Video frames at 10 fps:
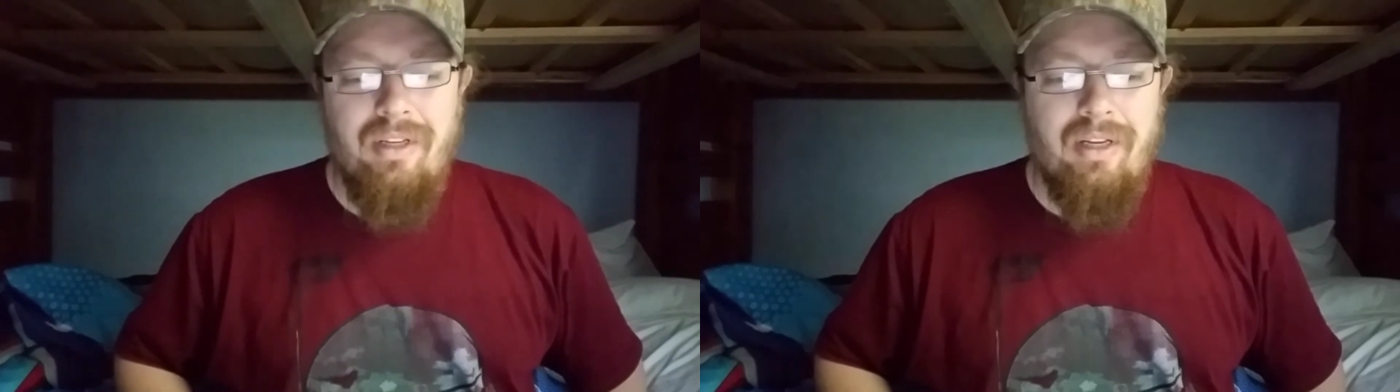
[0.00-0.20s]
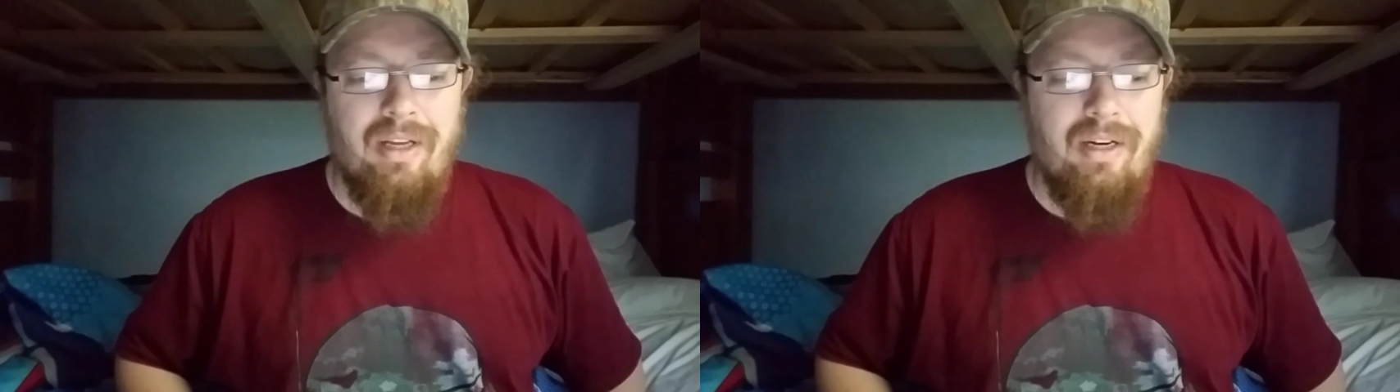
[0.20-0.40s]

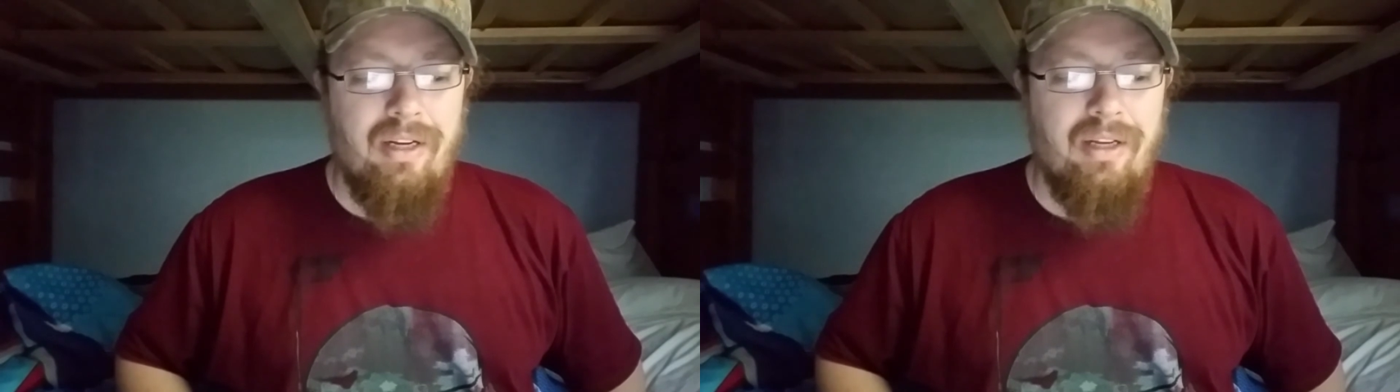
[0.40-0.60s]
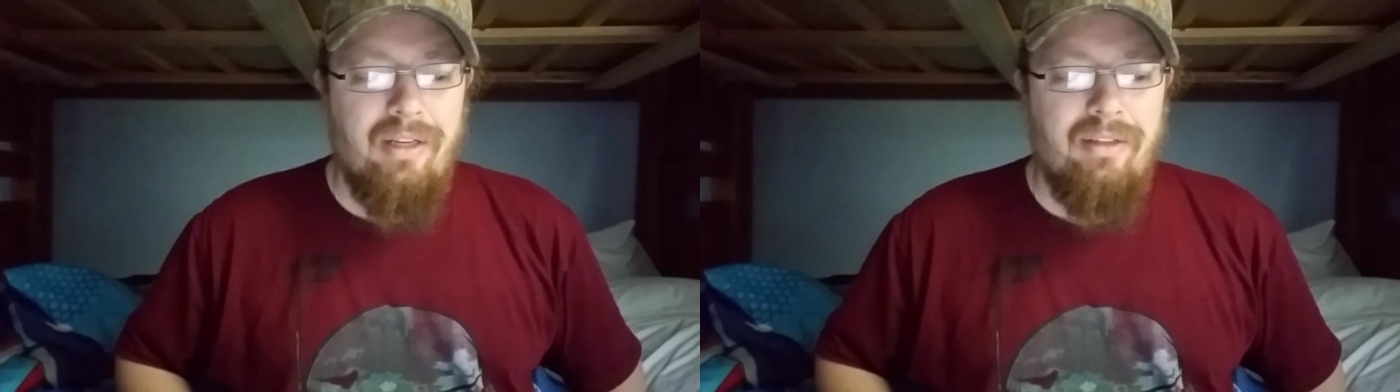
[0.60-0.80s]
And,
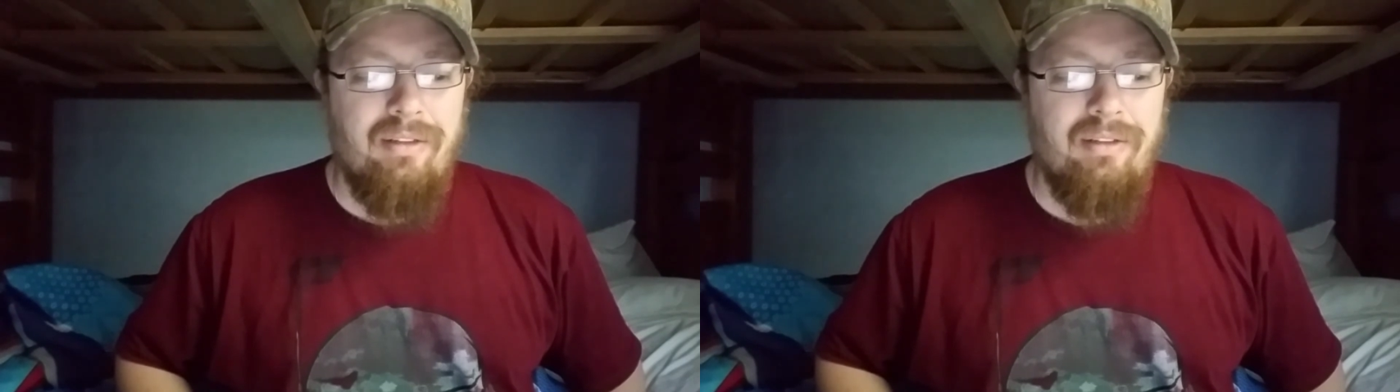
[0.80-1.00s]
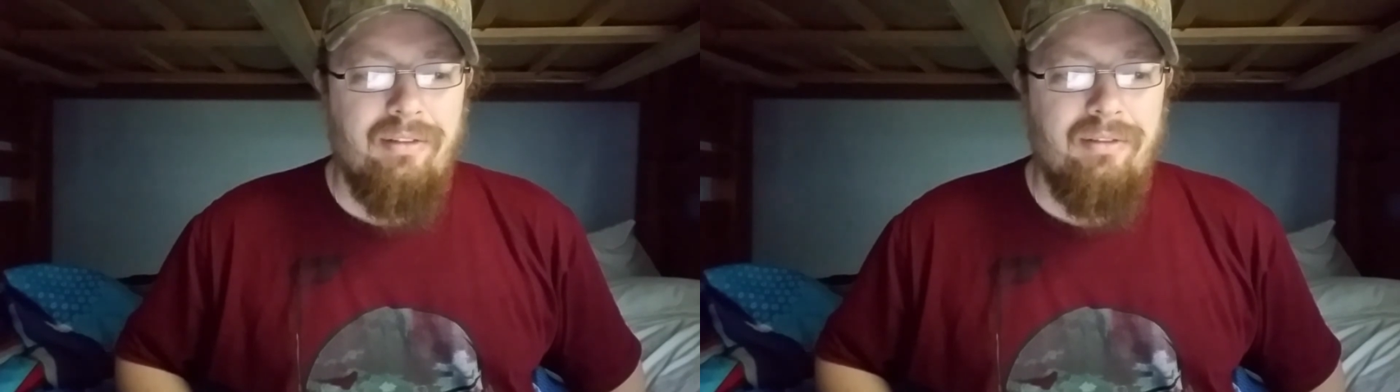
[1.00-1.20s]

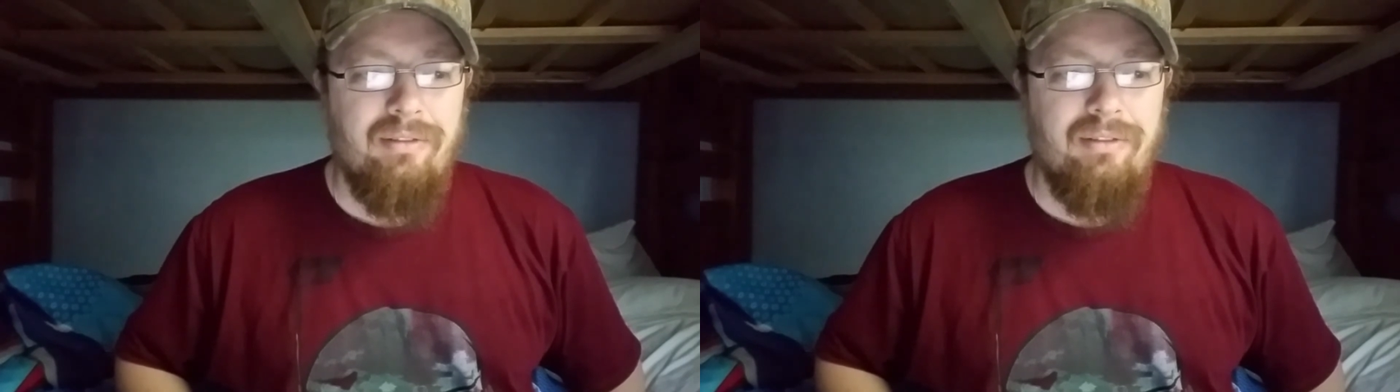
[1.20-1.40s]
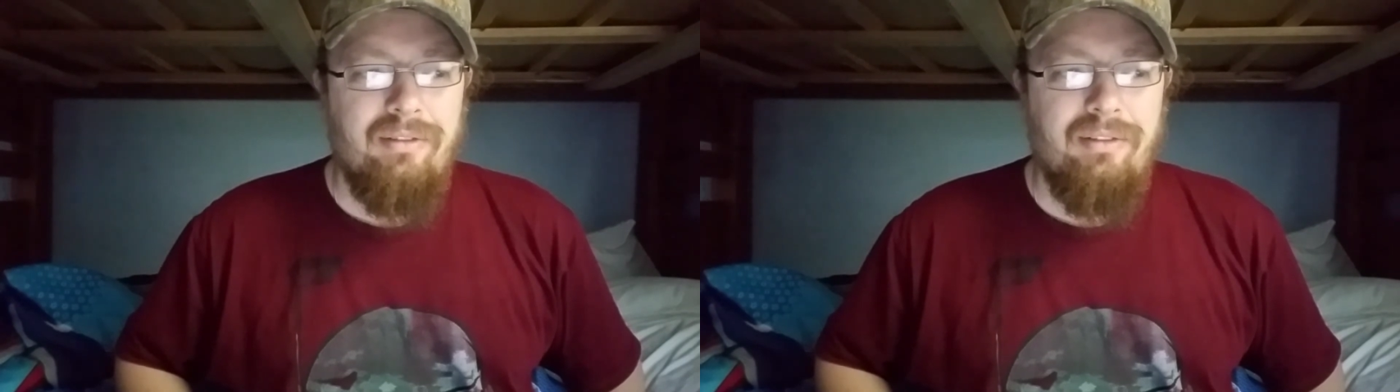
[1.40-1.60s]

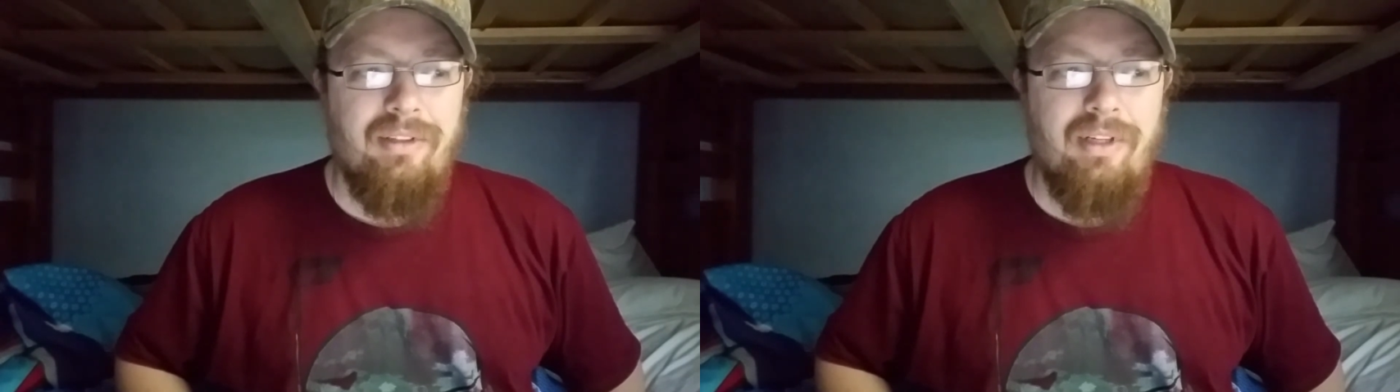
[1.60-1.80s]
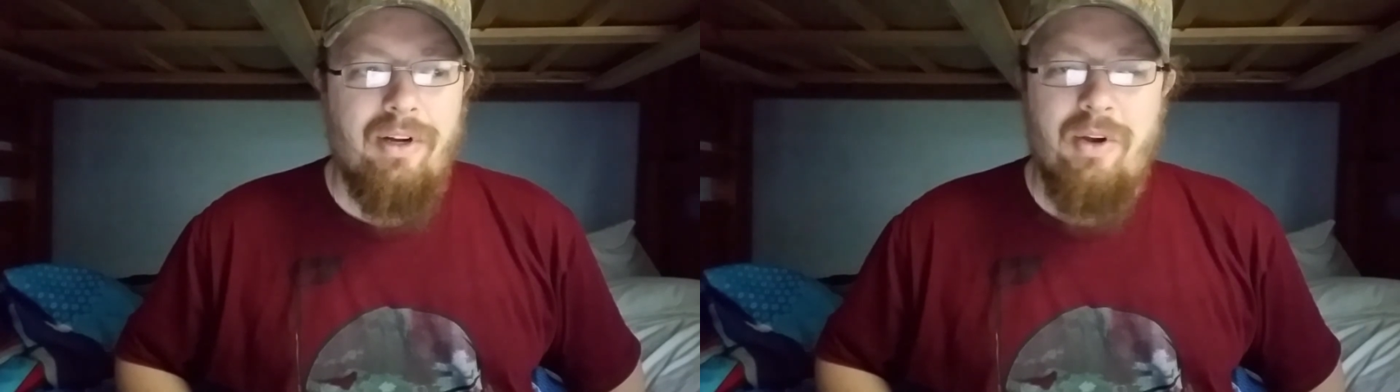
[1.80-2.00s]
you know,